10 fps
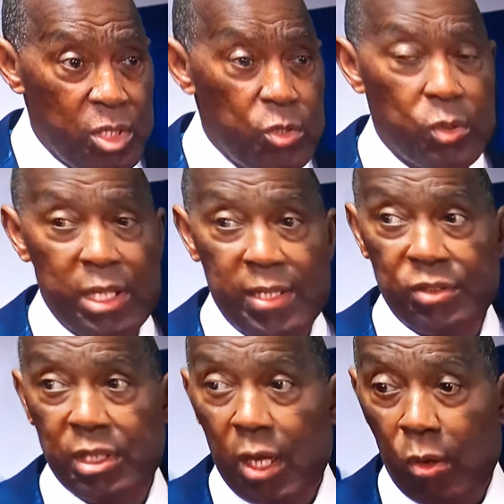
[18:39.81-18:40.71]

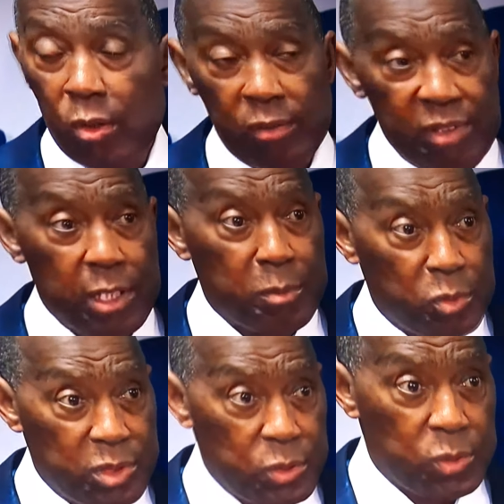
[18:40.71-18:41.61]
utilizing all
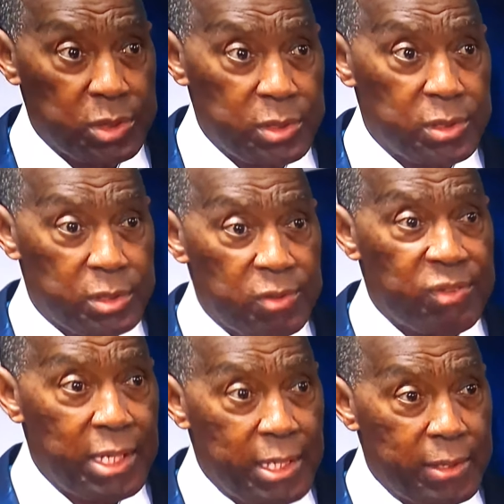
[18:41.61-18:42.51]
available resources to
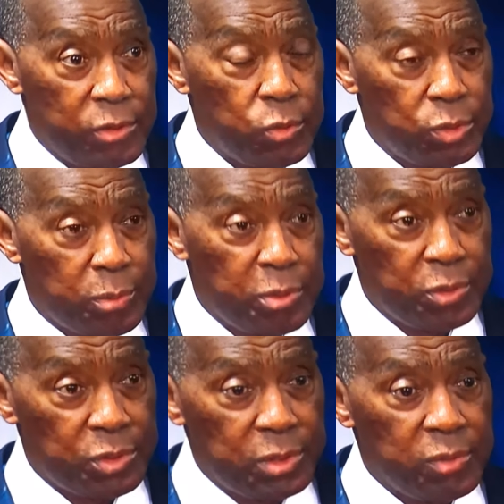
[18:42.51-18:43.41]
find who the
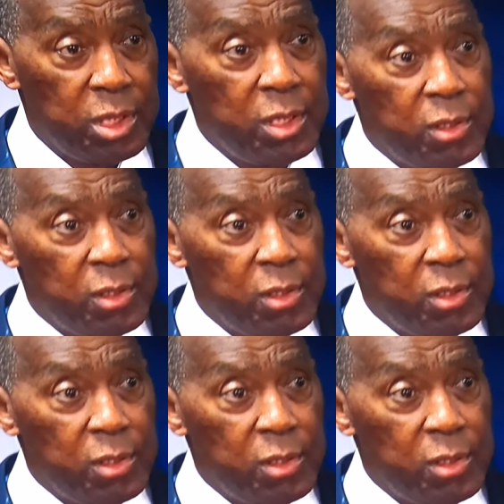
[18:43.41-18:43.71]
person